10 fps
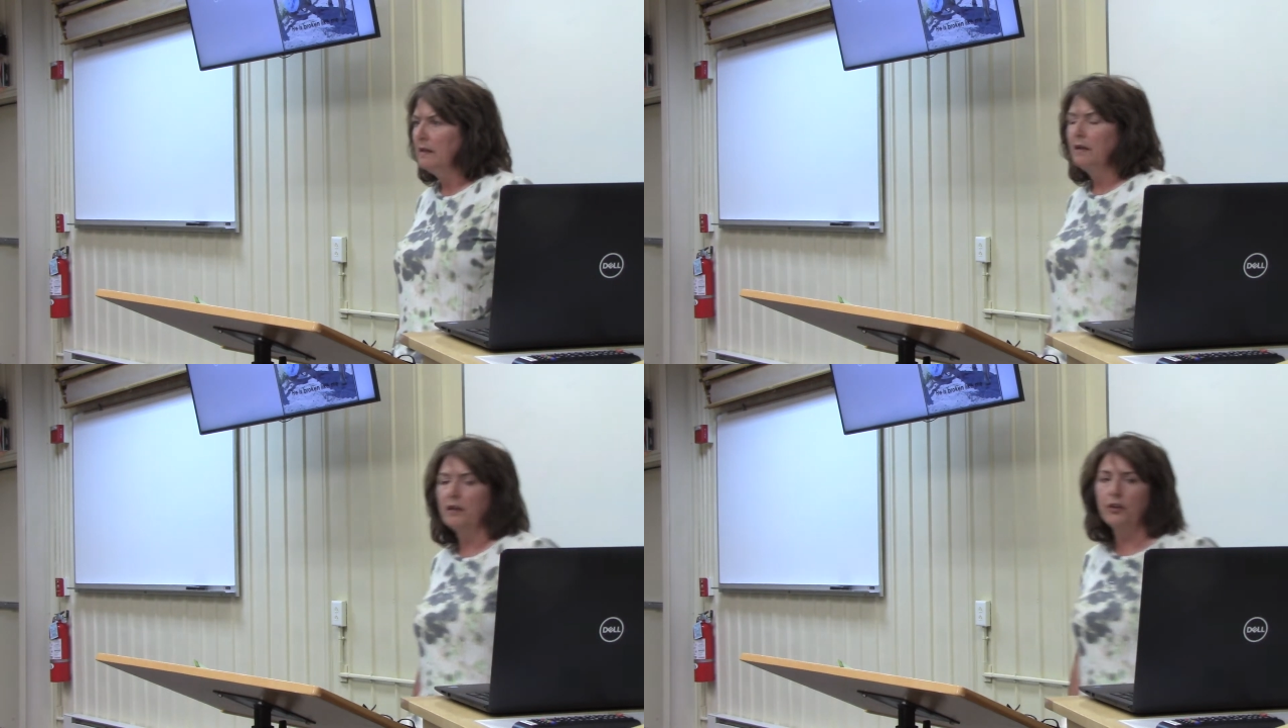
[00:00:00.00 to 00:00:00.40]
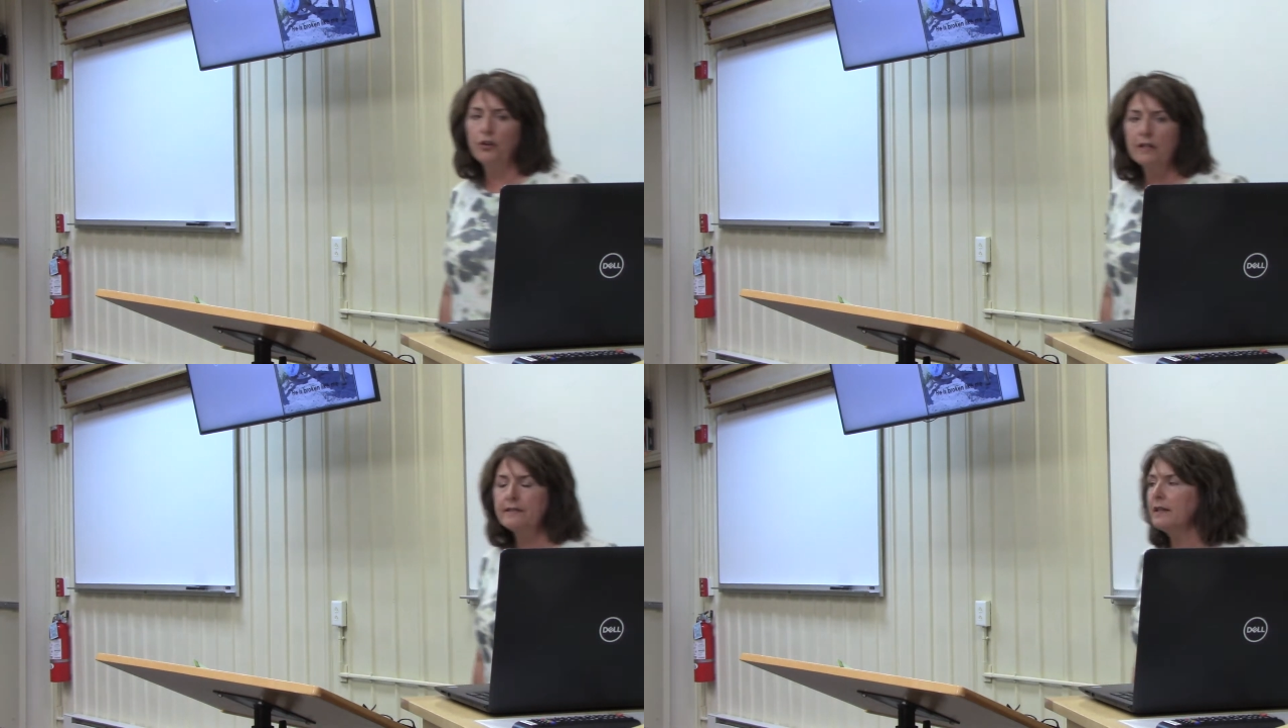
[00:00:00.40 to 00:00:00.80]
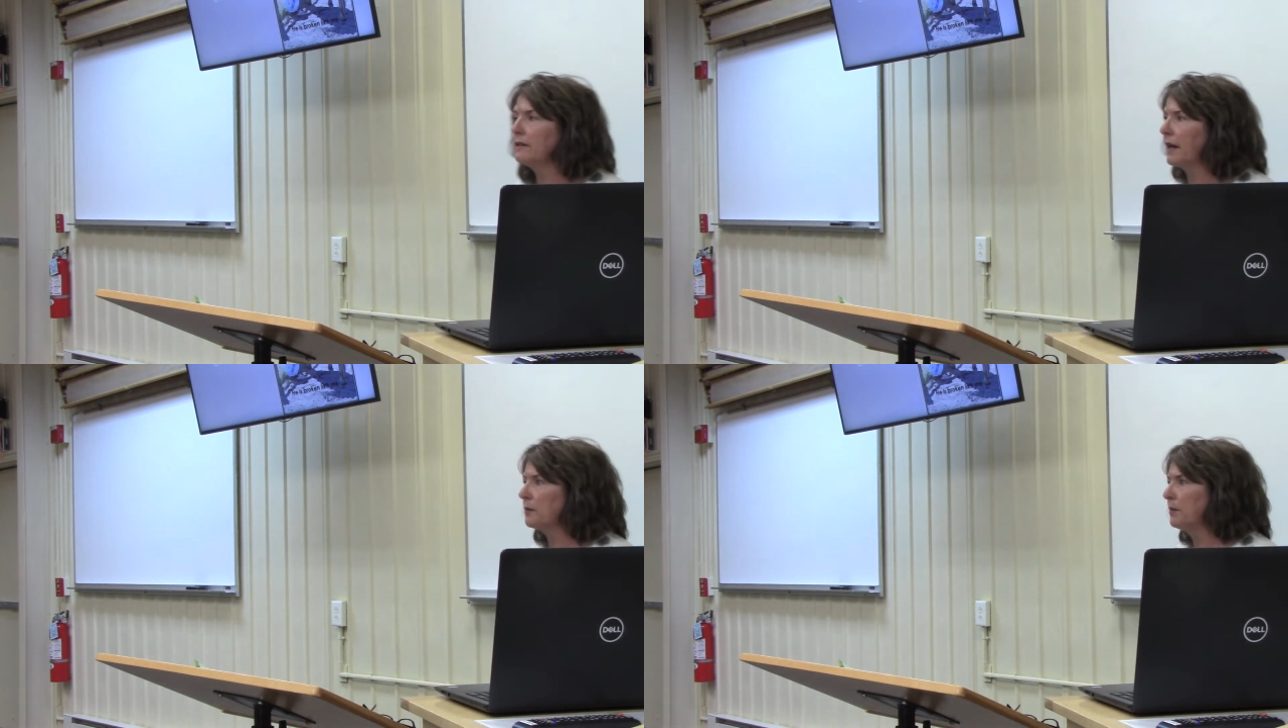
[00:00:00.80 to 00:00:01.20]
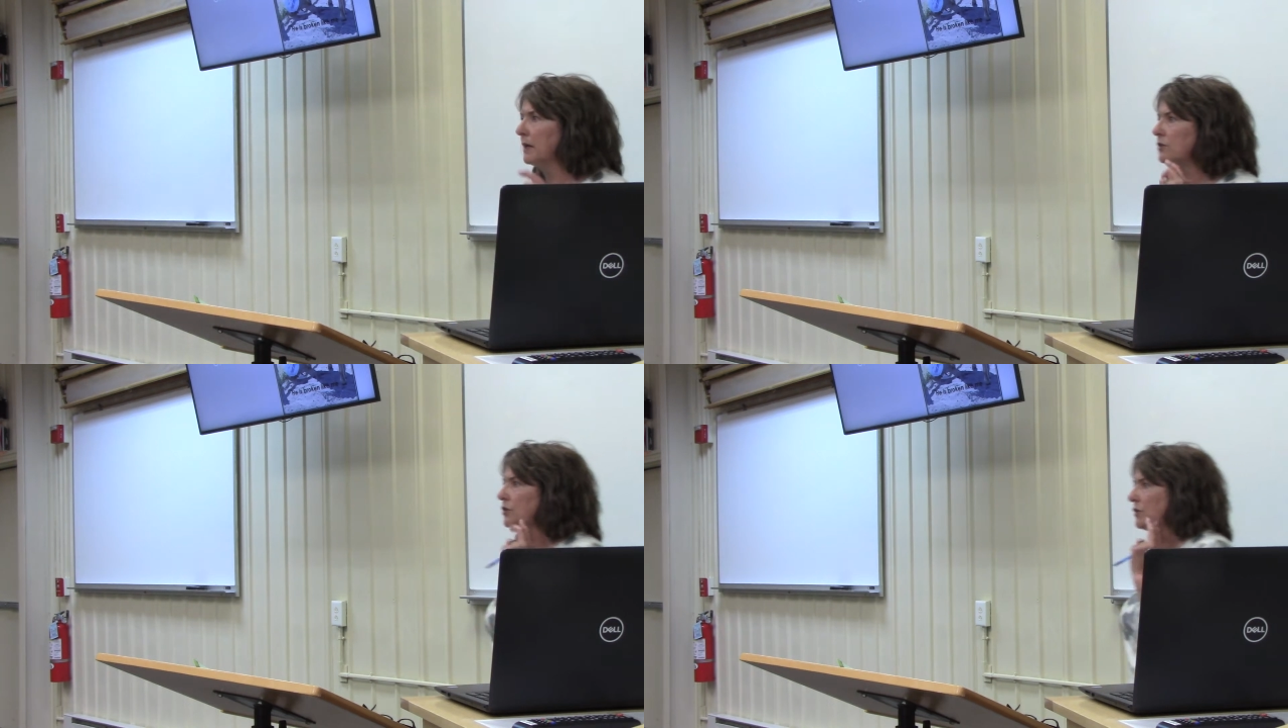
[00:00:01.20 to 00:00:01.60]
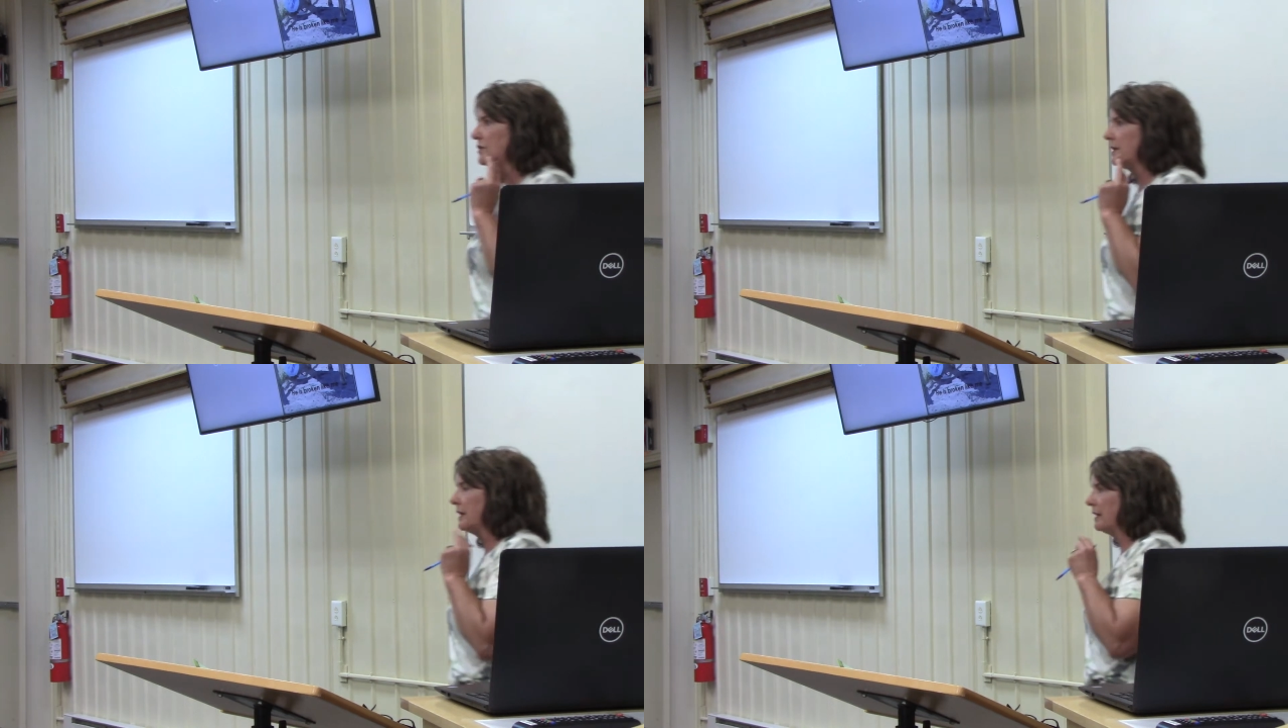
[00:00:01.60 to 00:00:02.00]
Now you're going to see a lot of pictures
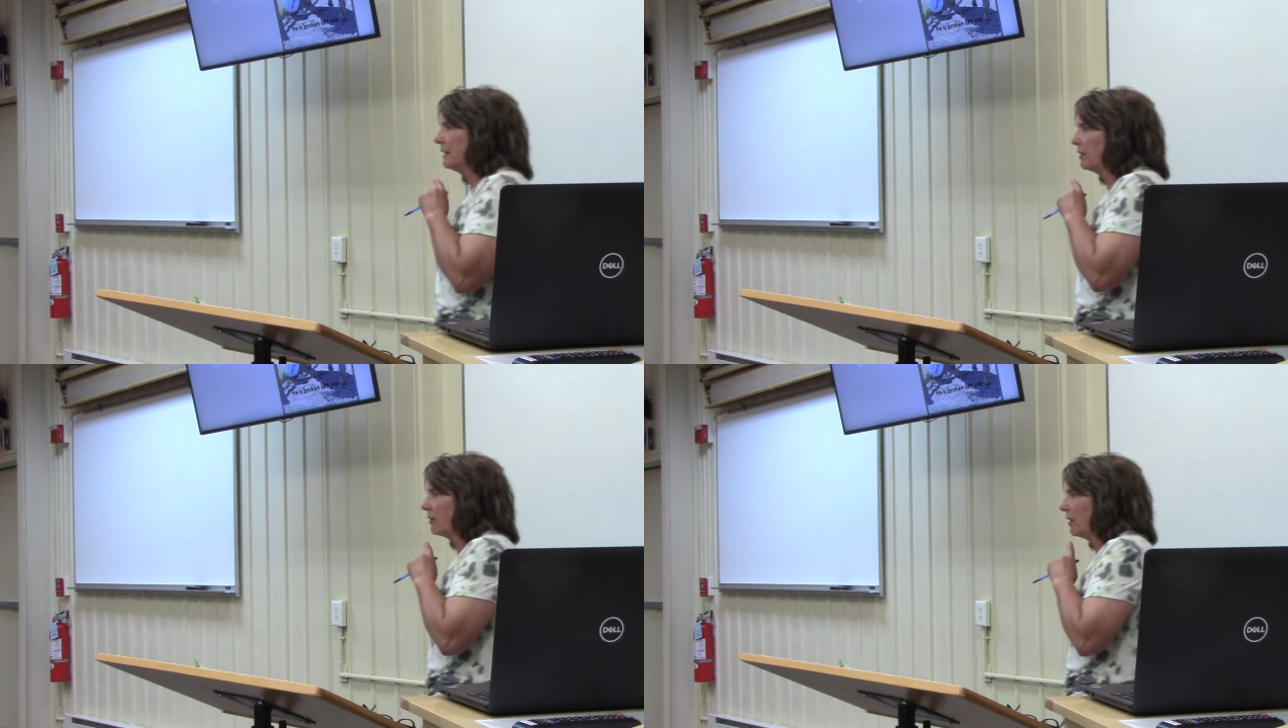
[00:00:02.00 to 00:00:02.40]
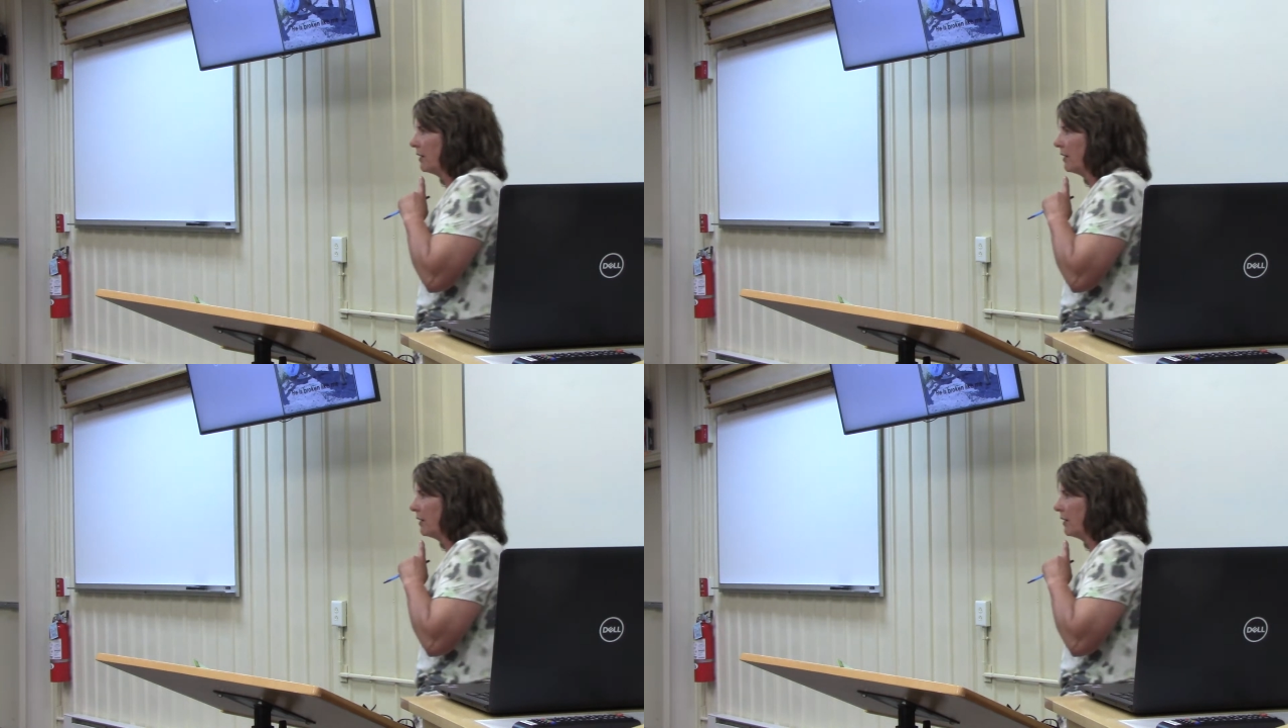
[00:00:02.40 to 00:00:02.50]
in here